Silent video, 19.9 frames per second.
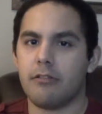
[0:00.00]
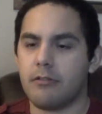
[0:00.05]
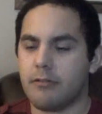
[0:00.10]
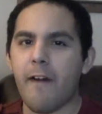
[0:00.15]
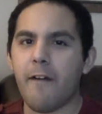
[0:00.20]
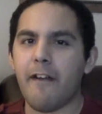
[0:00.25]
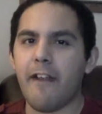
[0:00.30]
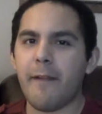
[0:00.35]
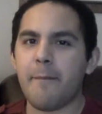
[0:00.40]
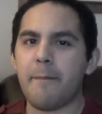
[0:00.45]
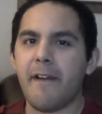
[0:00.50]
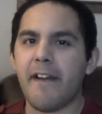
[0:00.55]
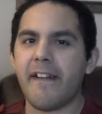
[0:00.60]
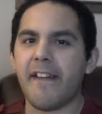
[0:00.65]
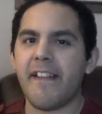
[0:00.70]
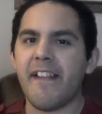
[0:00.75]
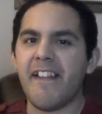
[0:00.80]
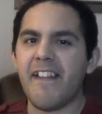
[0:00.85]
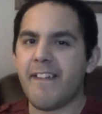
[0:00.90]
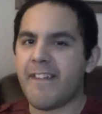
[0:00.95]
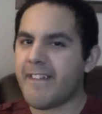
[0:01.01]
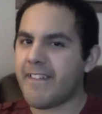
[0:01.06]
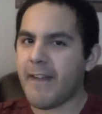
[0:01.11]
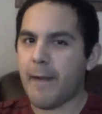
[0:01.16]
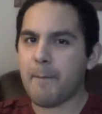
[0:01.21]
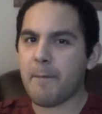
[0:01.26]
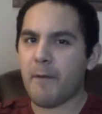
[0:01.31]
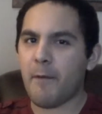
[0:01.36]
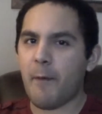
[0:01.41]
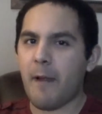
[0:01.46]
Alright, buddy,
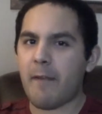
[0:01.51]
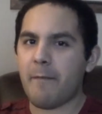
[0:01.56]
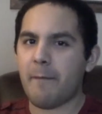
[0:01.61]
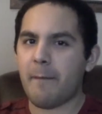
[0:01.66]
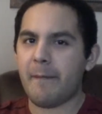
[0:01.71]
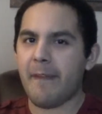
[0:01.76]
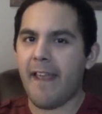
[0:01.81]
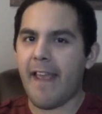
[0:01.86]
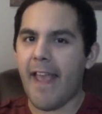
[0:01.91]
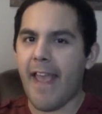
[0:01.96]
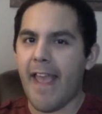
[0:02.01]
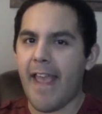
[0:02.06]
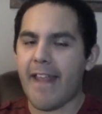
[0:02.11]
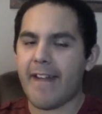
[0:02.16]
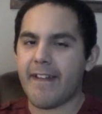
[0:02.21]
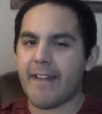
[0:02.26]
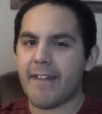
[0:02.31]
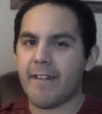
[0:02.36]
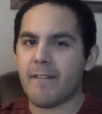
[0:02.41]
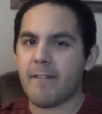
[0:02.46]
step away from the head.